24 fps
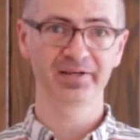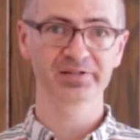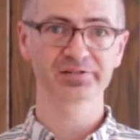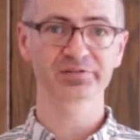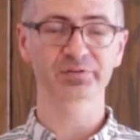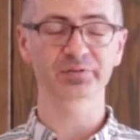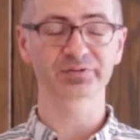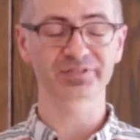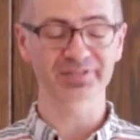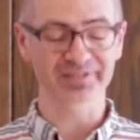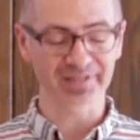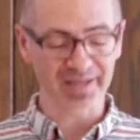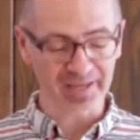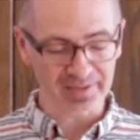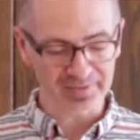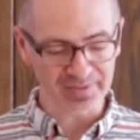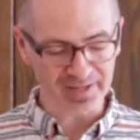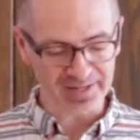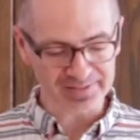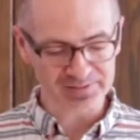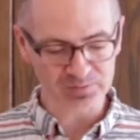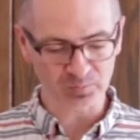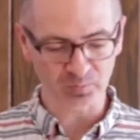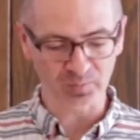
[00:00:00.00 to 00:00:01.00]
So today,
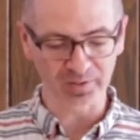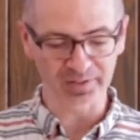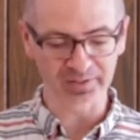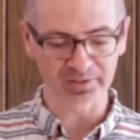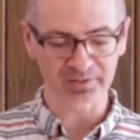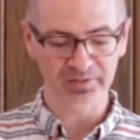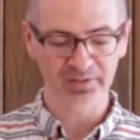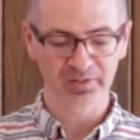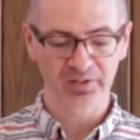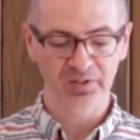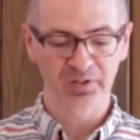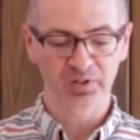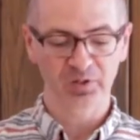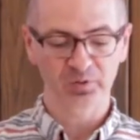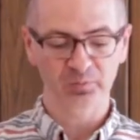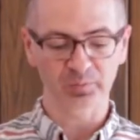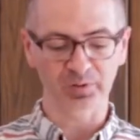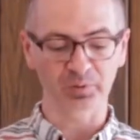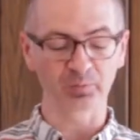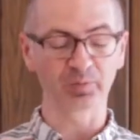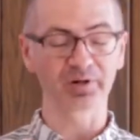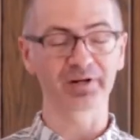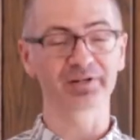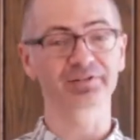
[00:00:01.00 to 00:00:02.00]
that's what
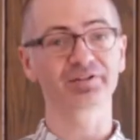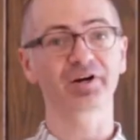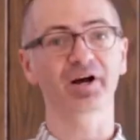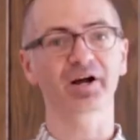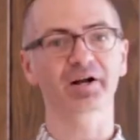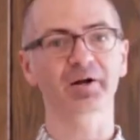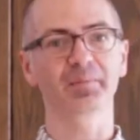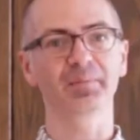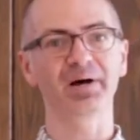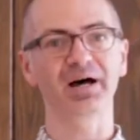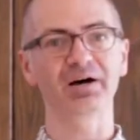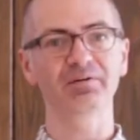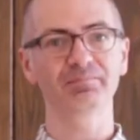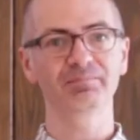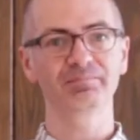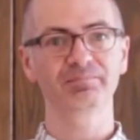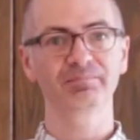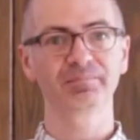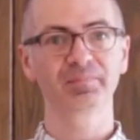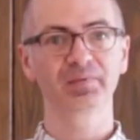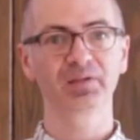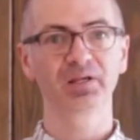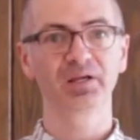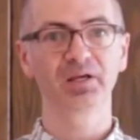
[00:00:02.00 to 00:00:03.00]
we want to talk about.
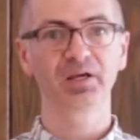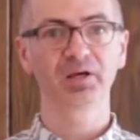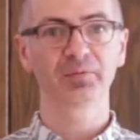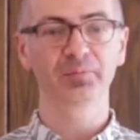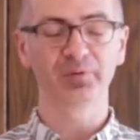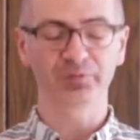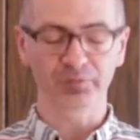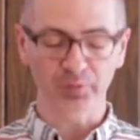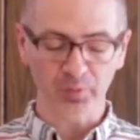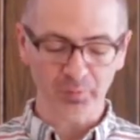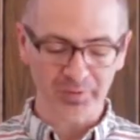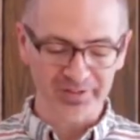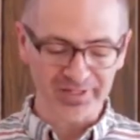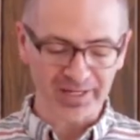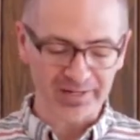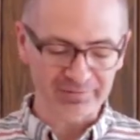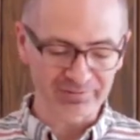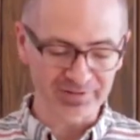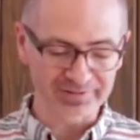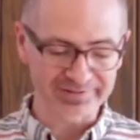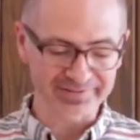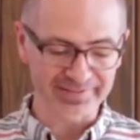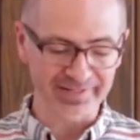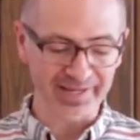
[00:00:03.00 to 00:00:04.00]
Before we
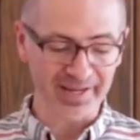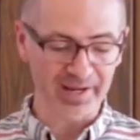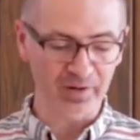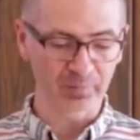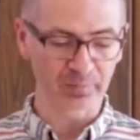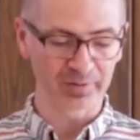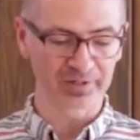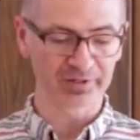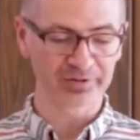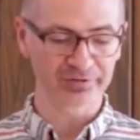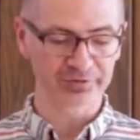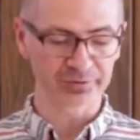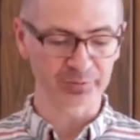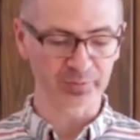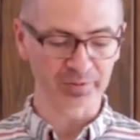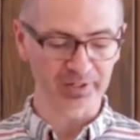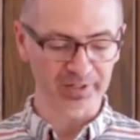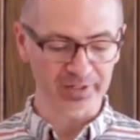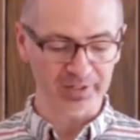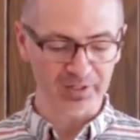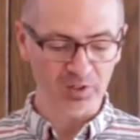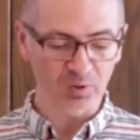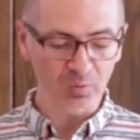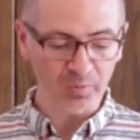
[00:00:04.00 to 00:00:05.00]
dive in today, I want to do
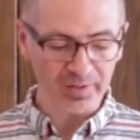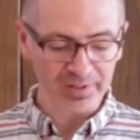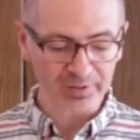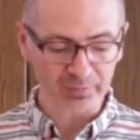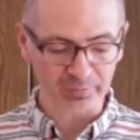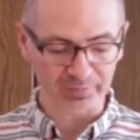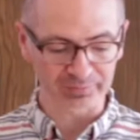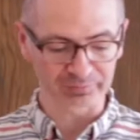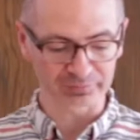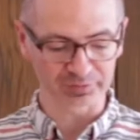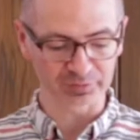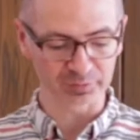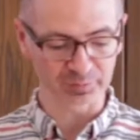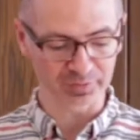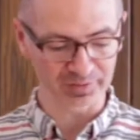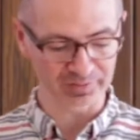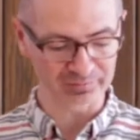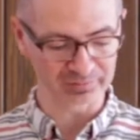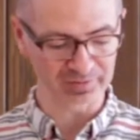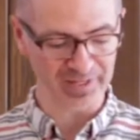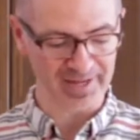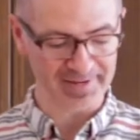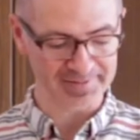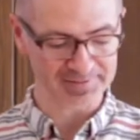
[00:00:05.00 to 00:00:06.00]
a quick review
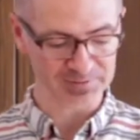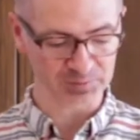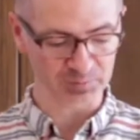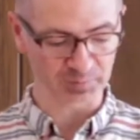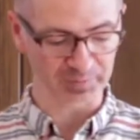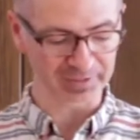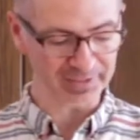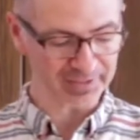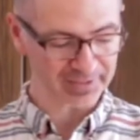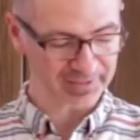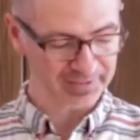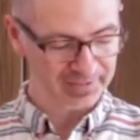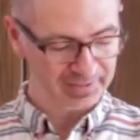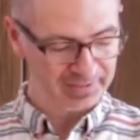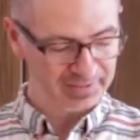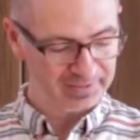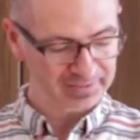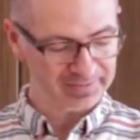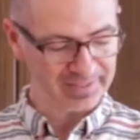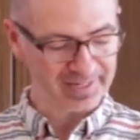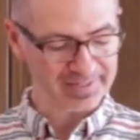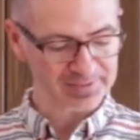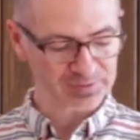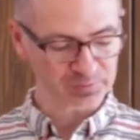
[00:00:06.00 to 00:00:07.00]
of last week.
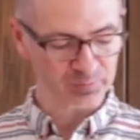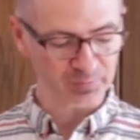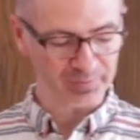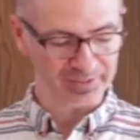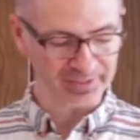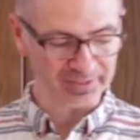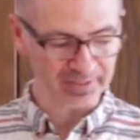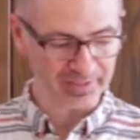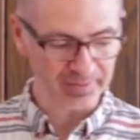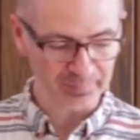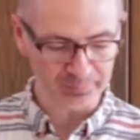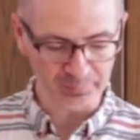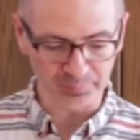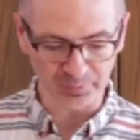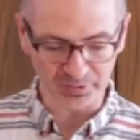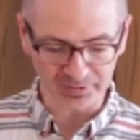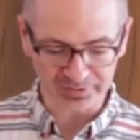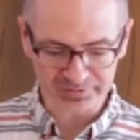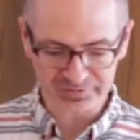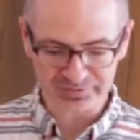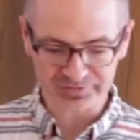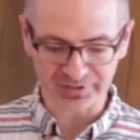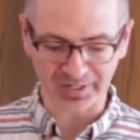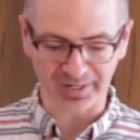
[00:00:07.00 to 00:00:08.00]
Last week,
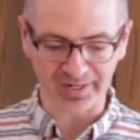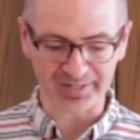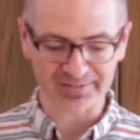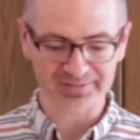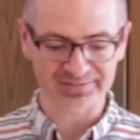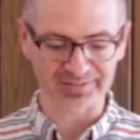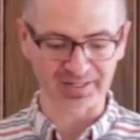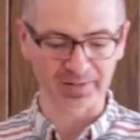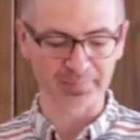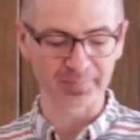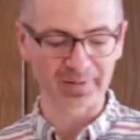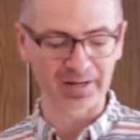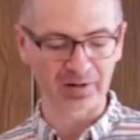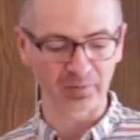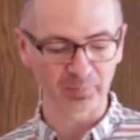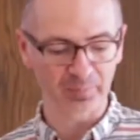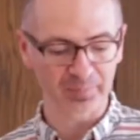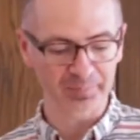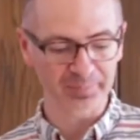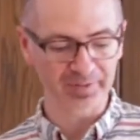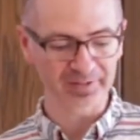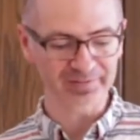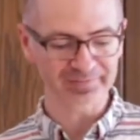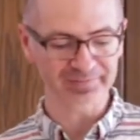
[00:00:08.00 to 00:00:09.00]
Brooks talked about
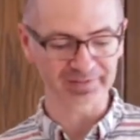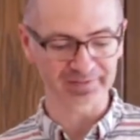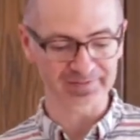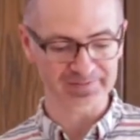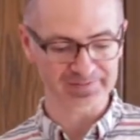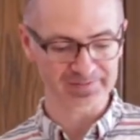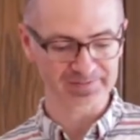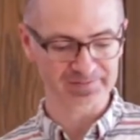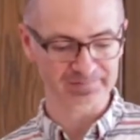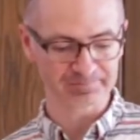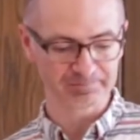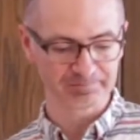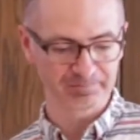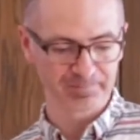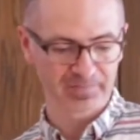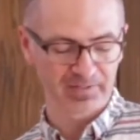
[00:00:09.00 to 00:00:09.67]
repentance.